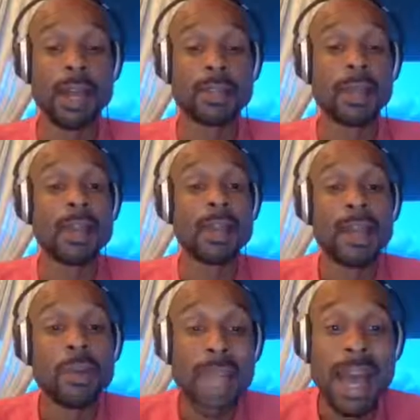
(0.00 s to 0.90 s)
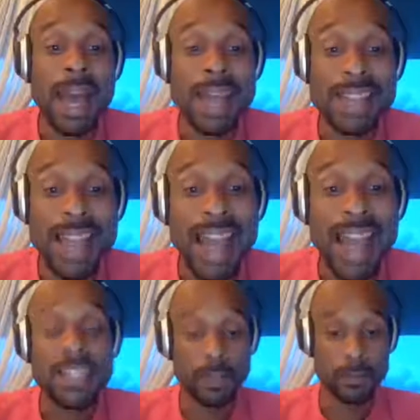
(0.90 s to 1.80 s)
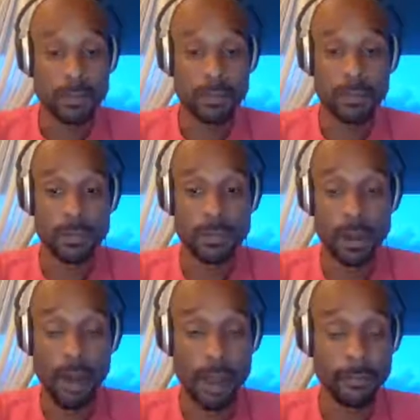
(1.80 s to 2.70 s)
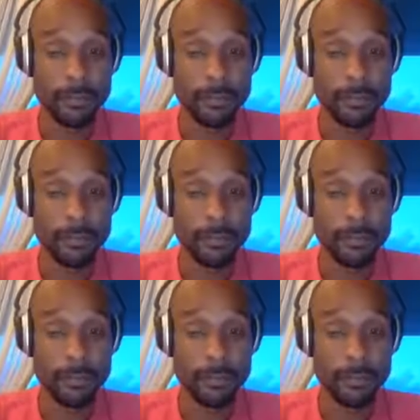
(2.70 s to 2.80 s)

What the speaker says: that he was high as a kite. All right?